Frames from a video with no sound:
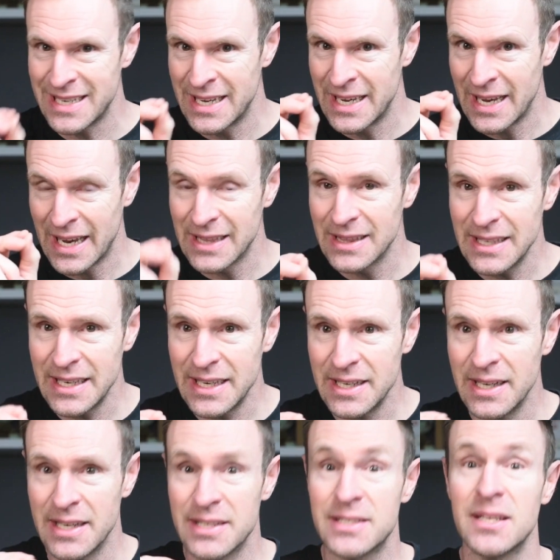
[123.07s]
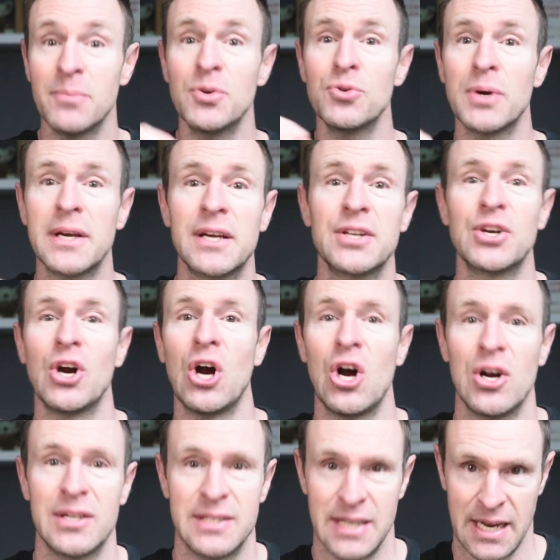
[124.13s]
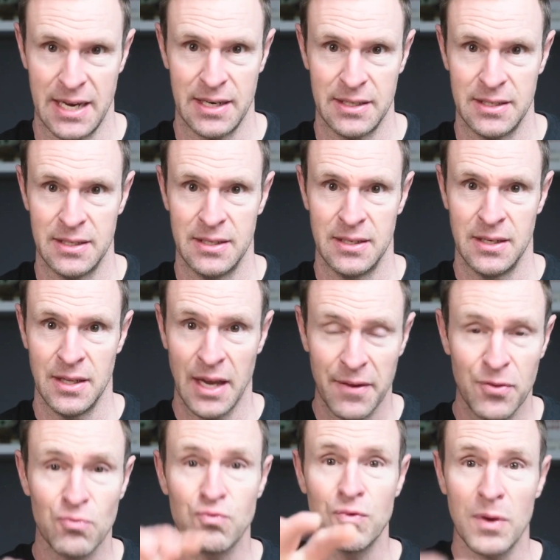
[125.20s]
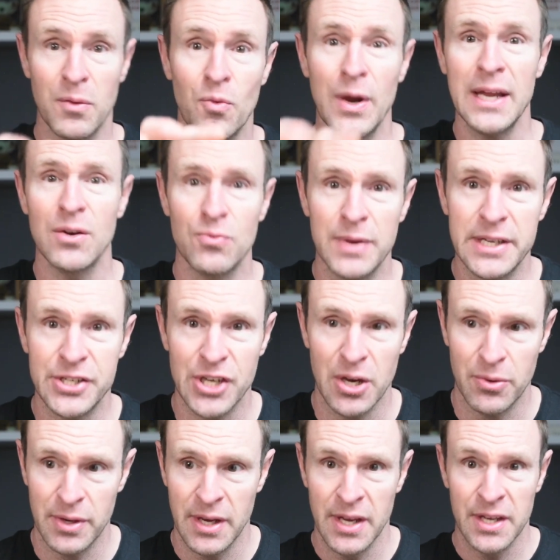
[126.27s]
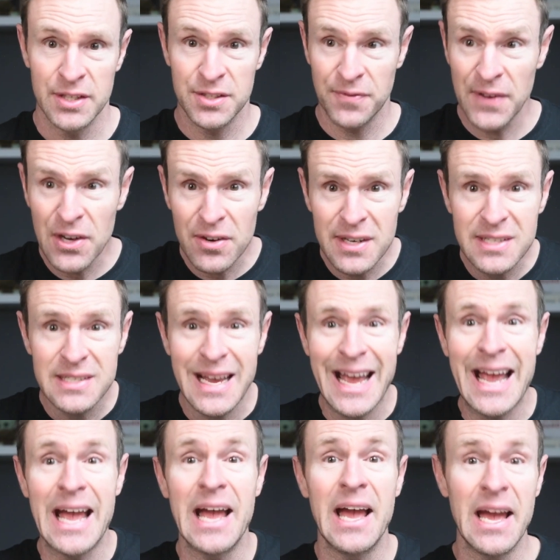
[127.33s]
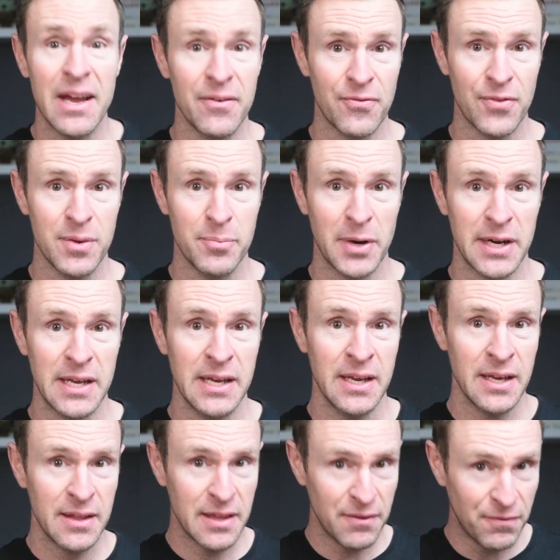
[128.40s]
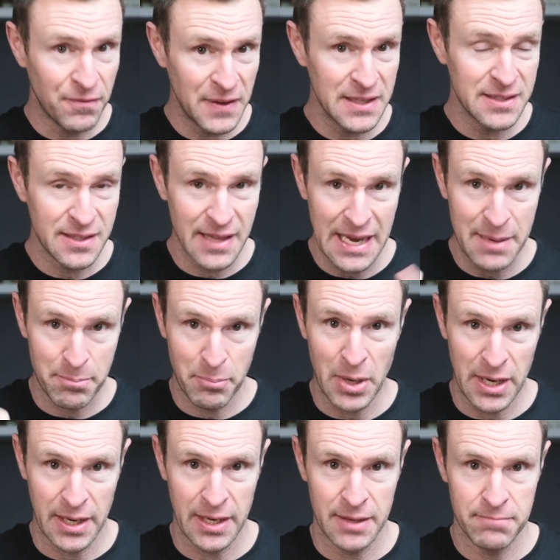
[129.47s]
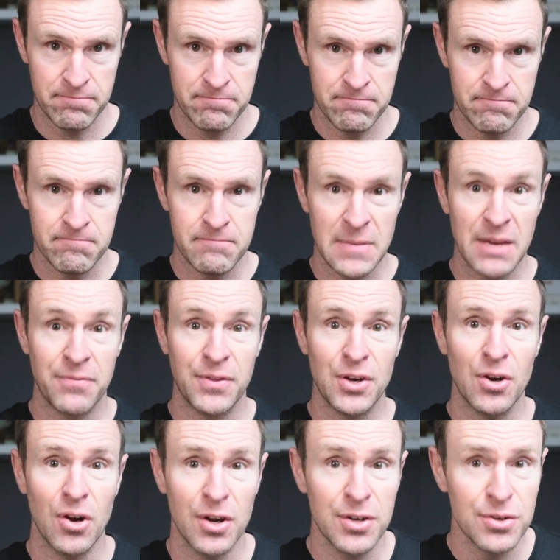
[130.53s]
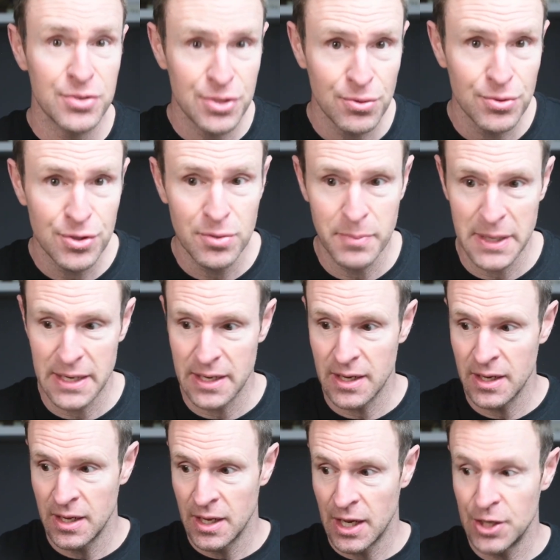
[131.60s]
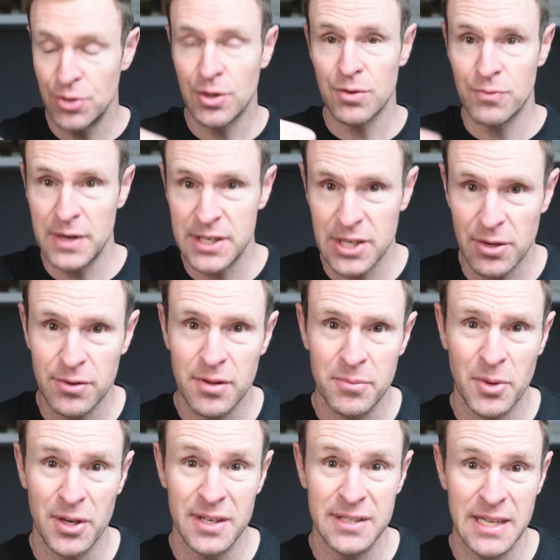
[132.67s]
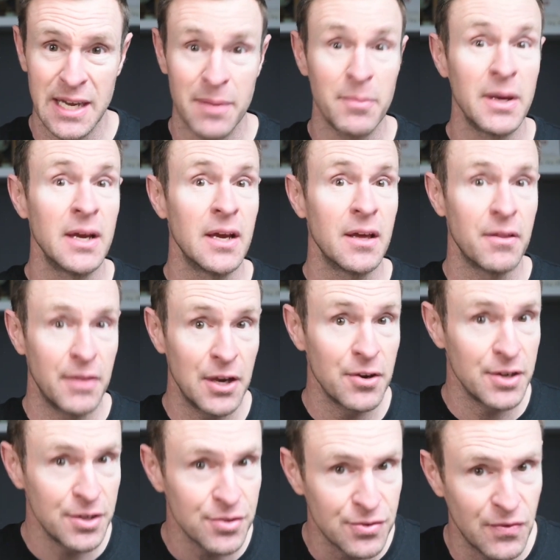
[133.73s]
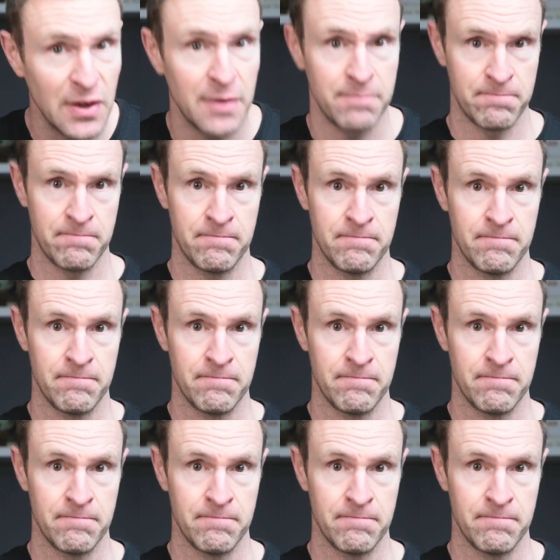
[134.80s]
It's a lead is someone who I can contact. I have a way to reach out. Sphere is everybody that fits that bucket. If they're on your social media and you can reach out to them on a DM, they're in your sphere.